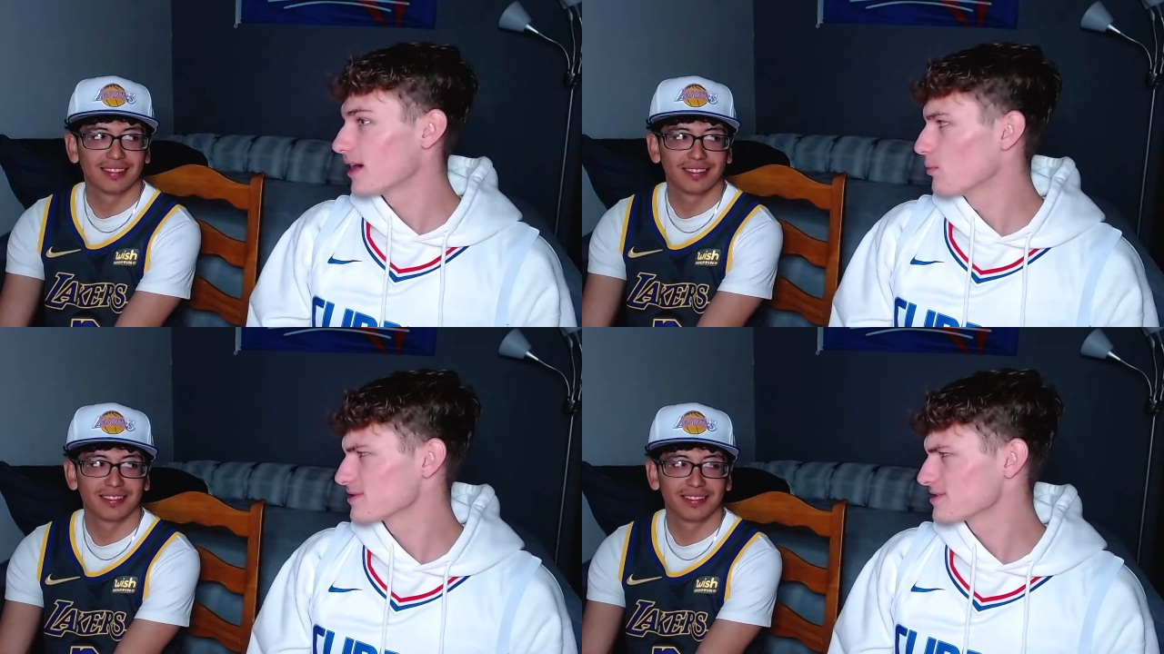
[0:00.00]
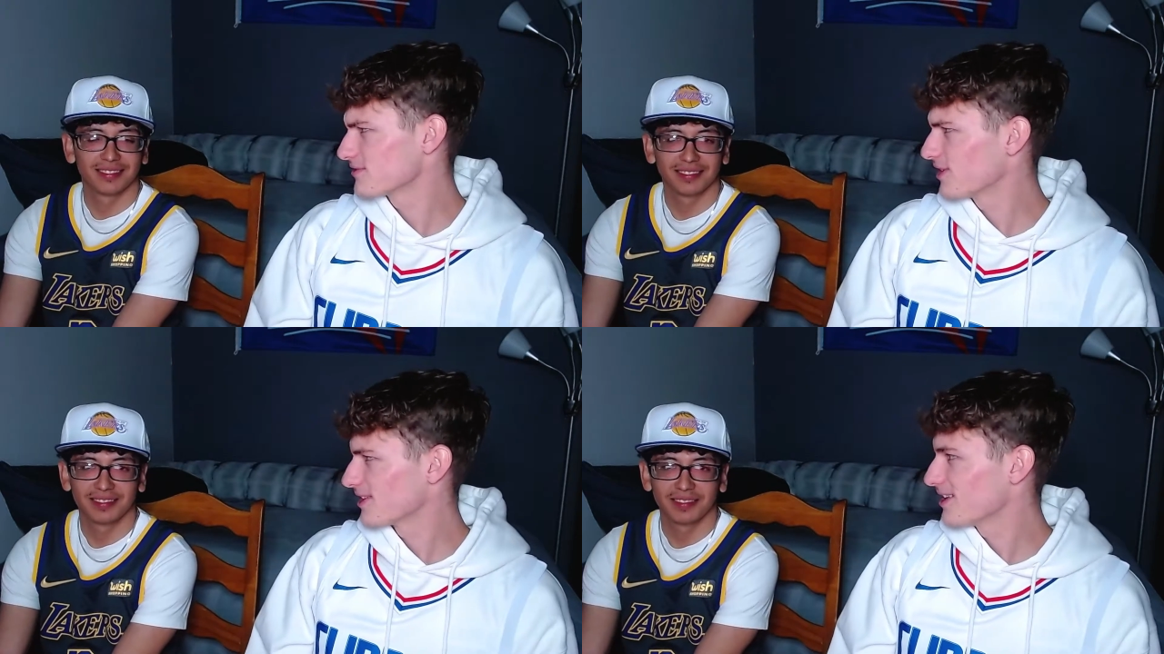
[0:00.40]
Speaker 1: wasn't
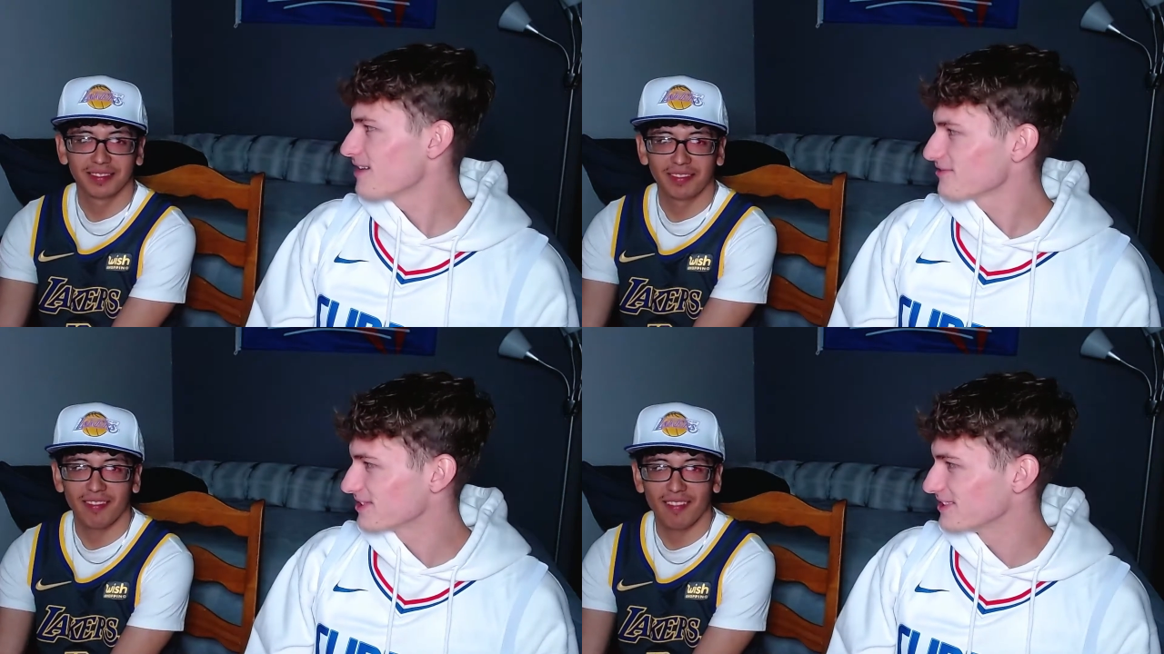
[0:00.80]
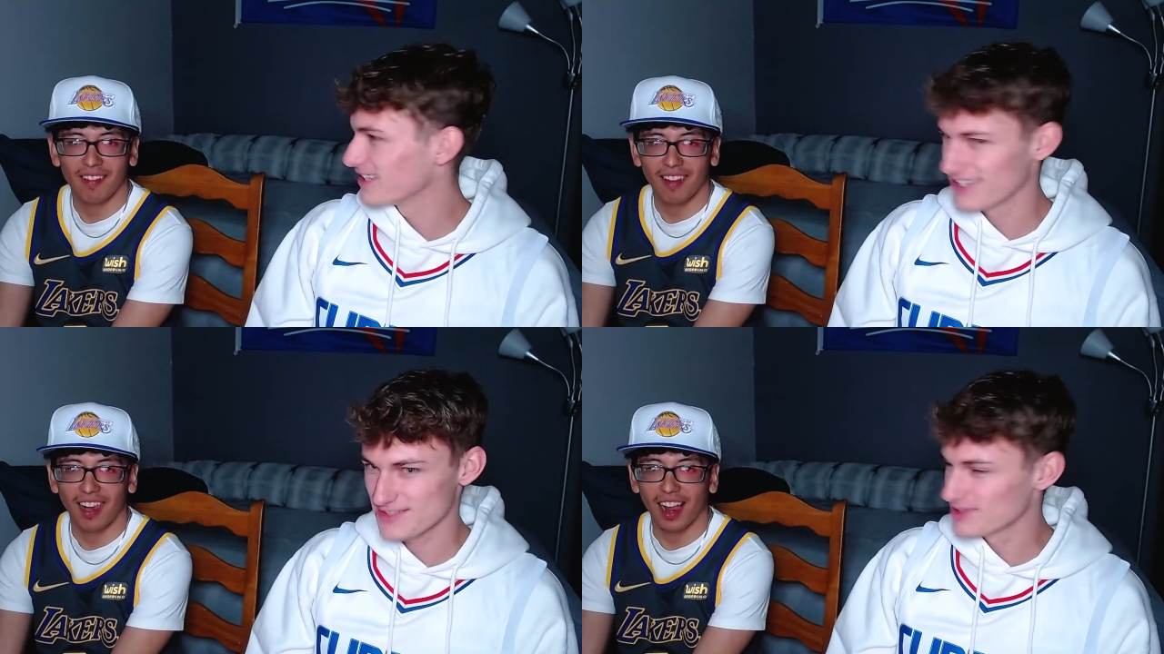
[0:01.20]
fucking
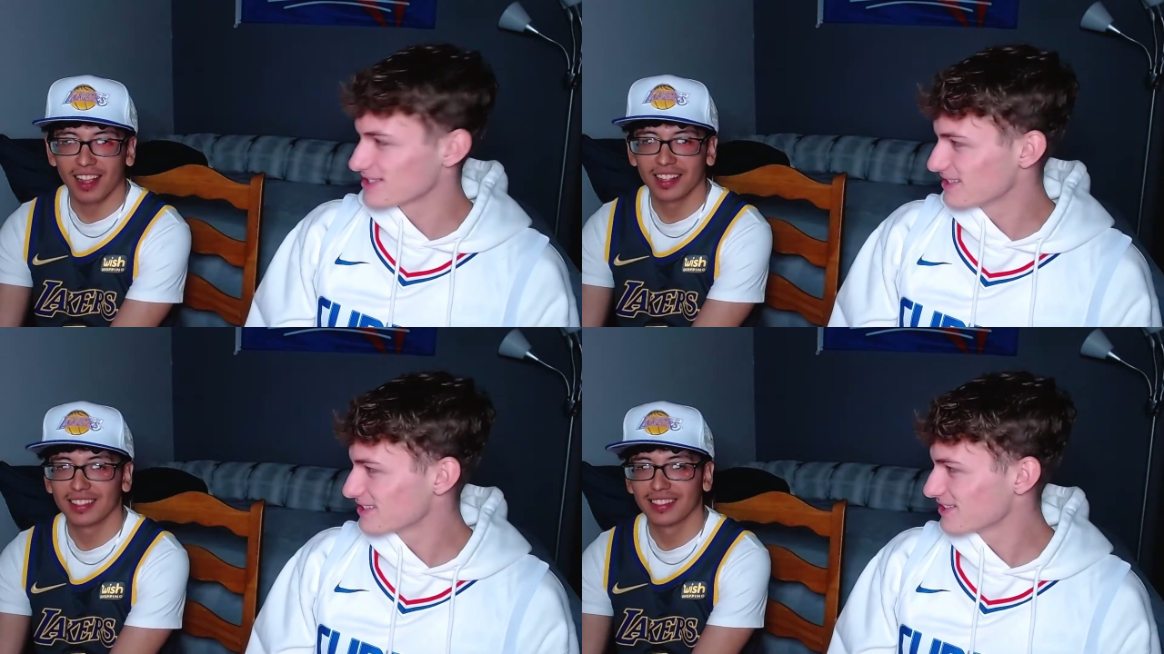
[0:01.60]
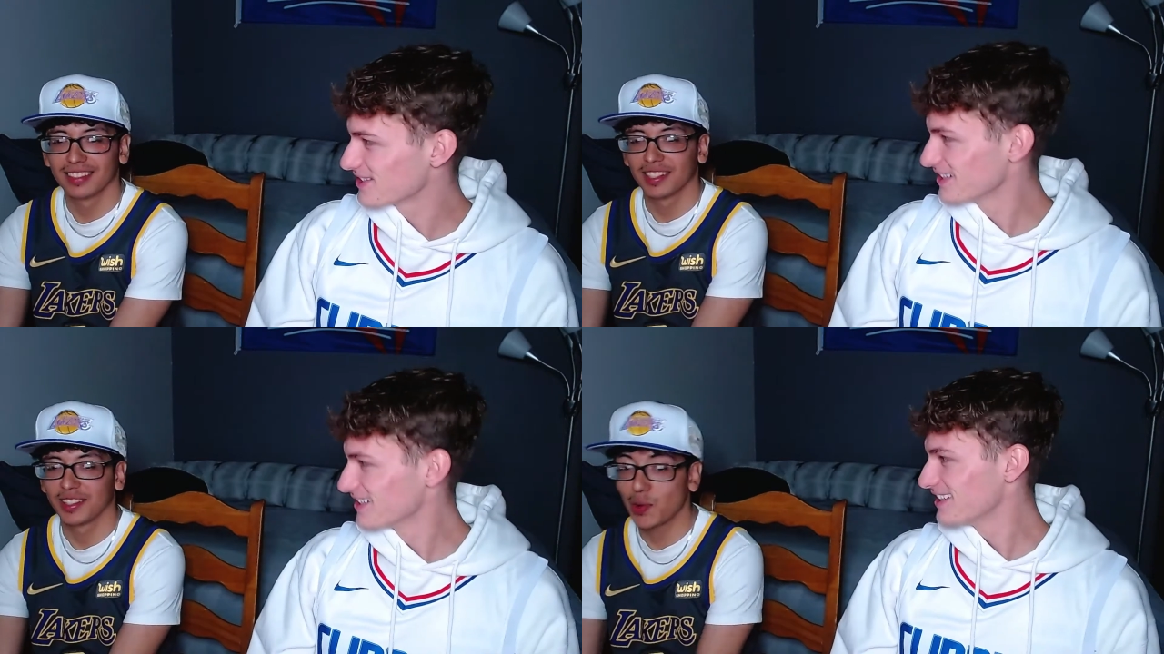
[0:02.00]
confident as much as this year.